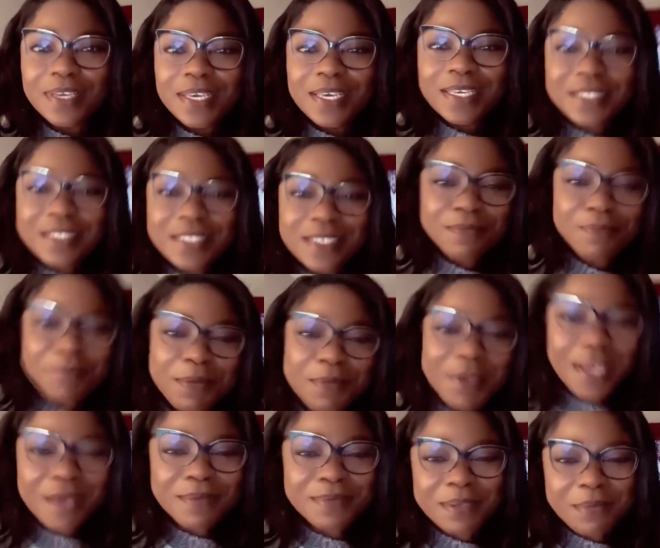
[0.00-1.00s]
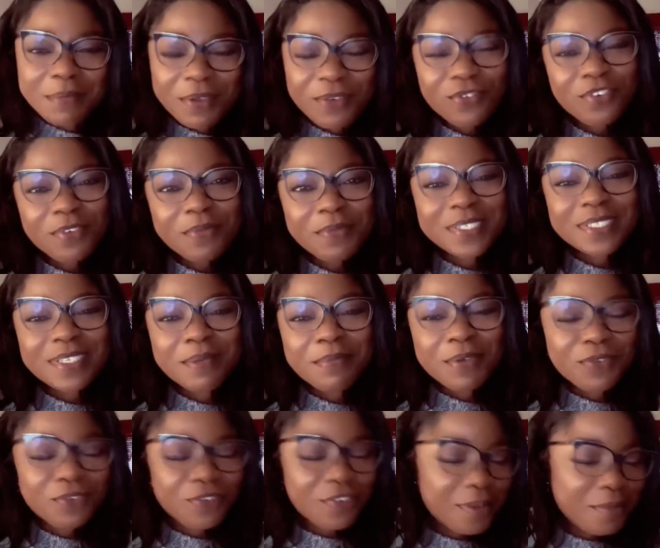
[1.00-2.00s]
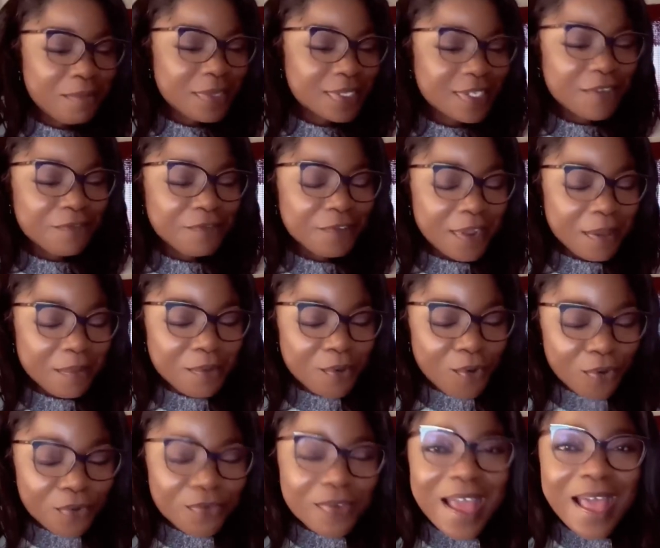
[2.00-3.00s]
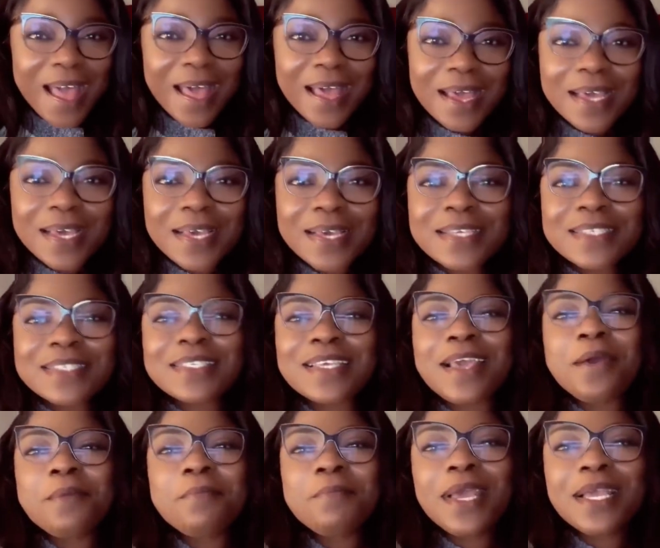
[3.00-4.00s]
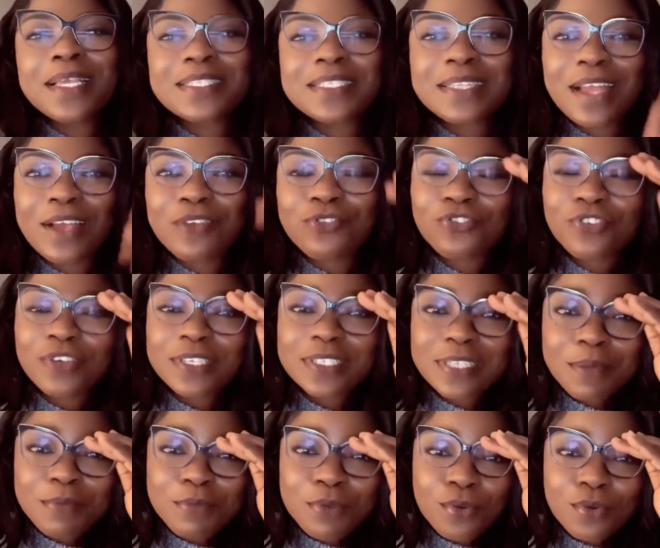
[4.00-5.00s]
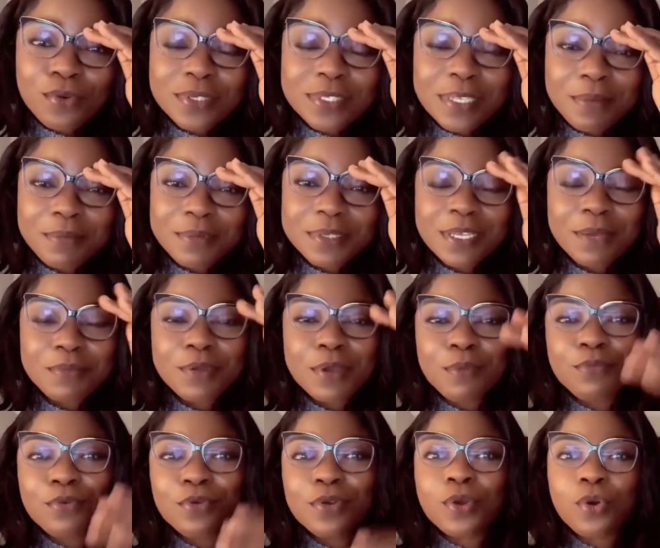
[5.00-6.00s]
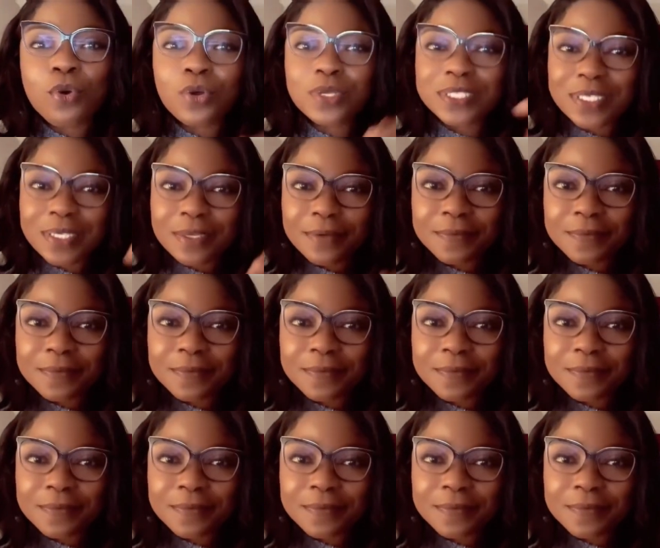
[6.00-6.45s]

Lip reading: nti bbc me say me twem me say dem me kwa say mate na twen say bi o say bi bro ni kote